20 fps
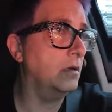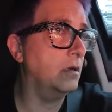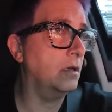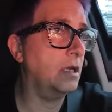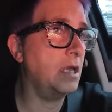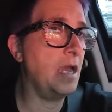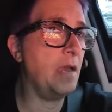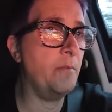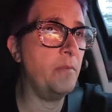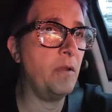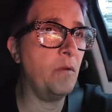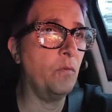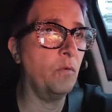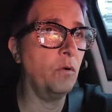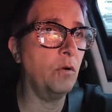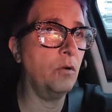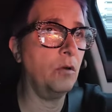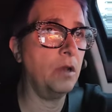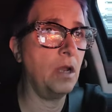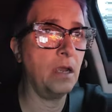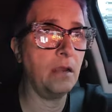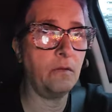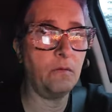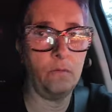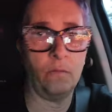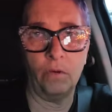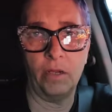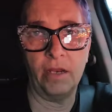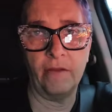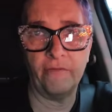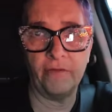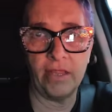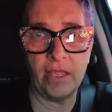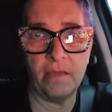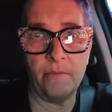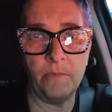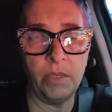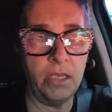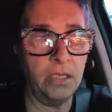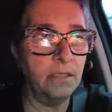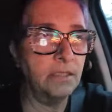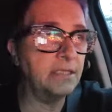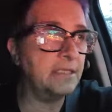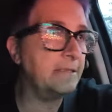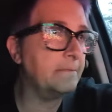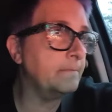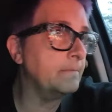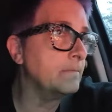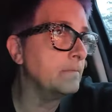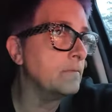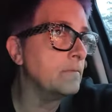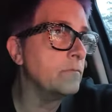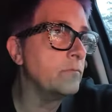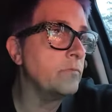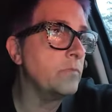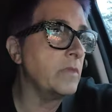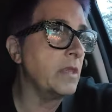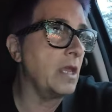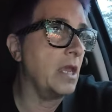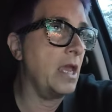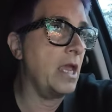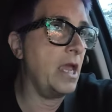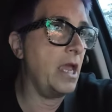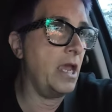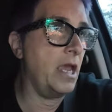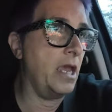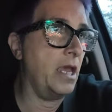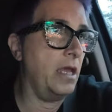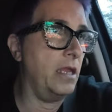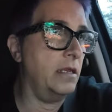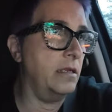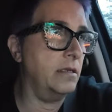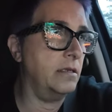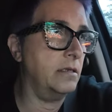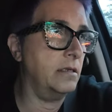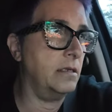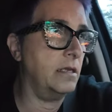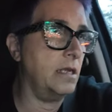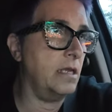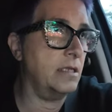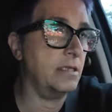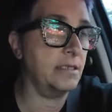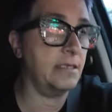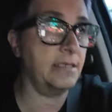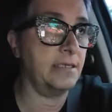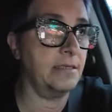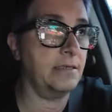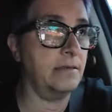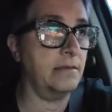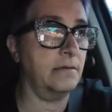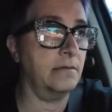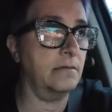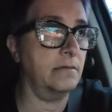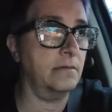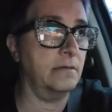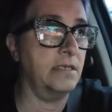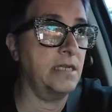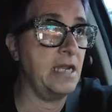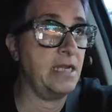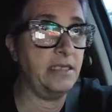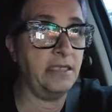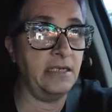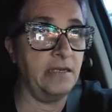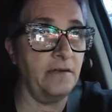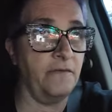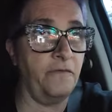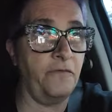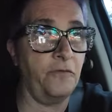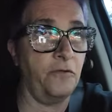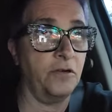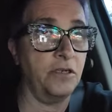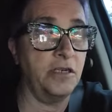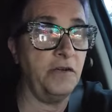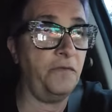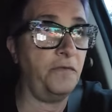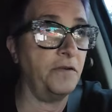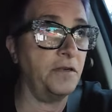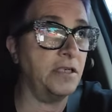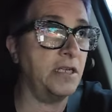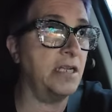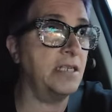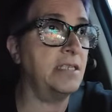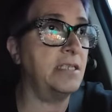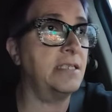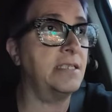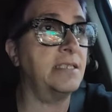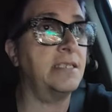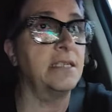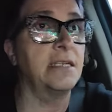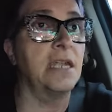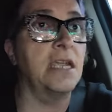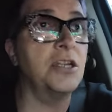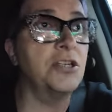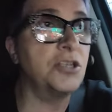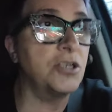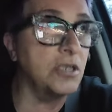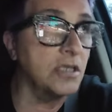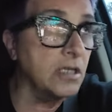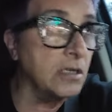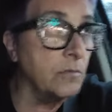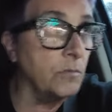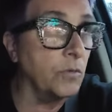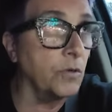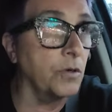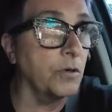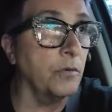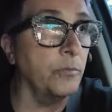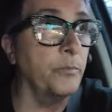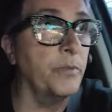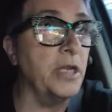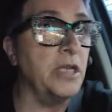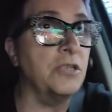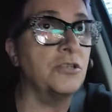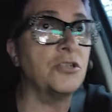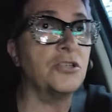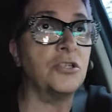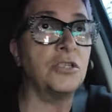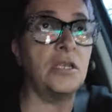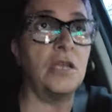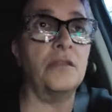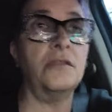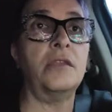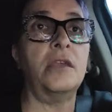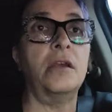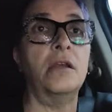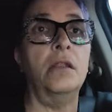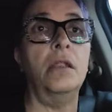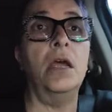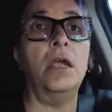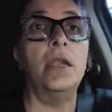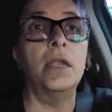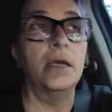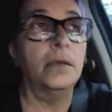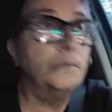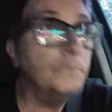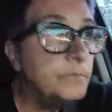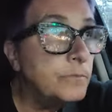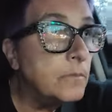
Camping World, like whatever that means. And it's destined for a different destination than Myrtle Beach, South Carolina.